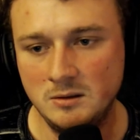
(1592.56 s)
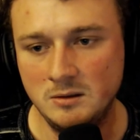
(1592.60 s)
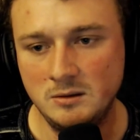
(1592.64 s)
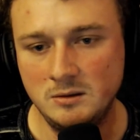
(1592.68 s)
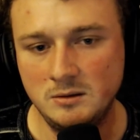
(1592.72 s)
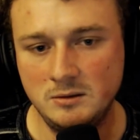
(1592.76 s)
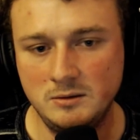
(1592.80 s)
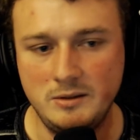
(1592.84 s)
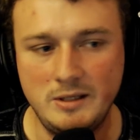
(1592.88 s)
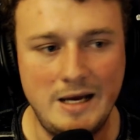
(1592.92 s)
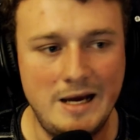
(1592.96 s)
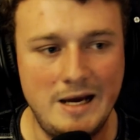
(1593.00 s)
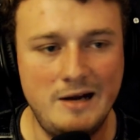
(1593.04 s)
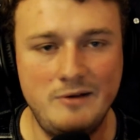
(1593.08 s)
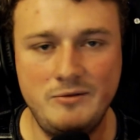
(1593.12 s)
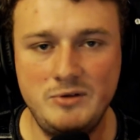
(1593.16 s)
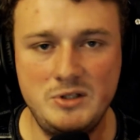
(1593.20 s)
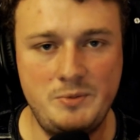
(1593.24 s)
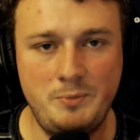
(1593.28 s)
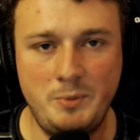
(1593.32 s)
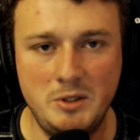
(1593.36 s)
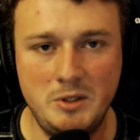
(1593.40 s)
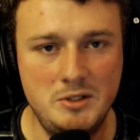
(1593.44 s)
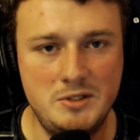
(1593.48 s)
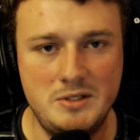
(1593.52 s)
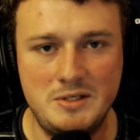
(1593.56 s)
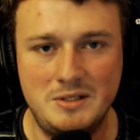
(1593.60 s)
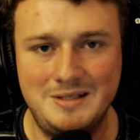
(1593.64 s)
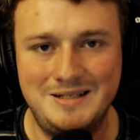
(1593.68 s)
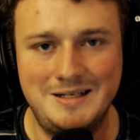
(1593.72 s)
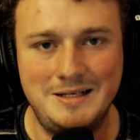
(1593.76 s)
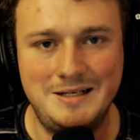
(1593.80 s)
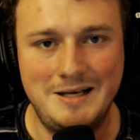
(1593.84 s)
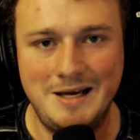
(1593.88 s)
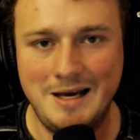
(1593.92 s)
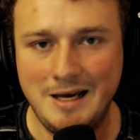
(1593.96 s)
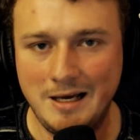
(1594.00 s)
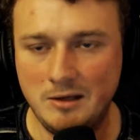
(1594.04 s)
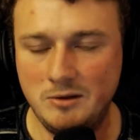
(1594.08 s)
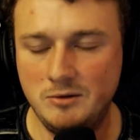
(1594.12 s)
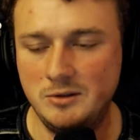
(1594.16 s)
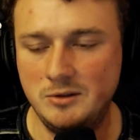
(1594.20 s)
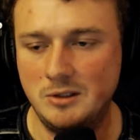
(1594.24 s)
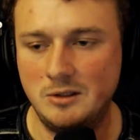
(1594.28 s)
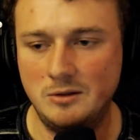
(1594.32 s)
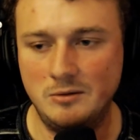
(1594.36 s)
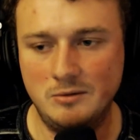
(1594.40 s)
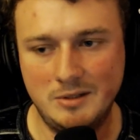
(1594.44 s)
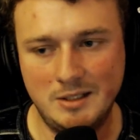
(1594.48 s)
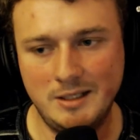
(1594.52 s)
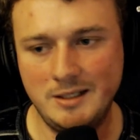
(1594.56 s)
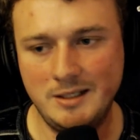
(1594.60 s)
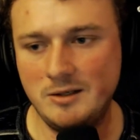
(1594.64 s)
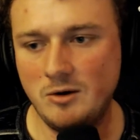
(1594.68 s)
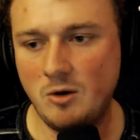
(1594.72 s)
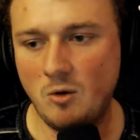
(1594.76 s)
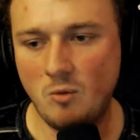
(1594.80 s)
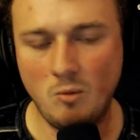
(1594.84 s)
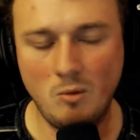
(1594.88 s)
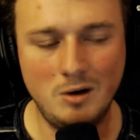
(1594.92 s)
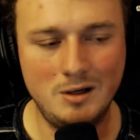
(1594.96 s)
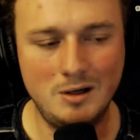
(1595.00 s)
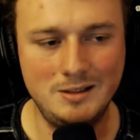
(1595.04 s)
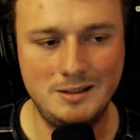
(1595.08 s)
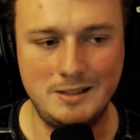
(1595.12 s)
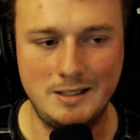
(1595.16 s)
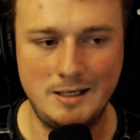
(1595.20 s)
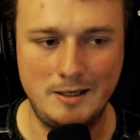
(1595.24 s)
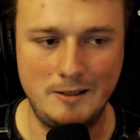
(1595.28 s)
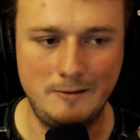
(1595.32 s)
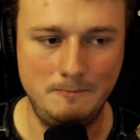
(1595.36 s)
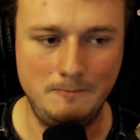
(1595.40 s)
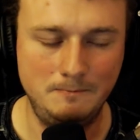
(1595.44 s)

the average person, hell no, they don't want that.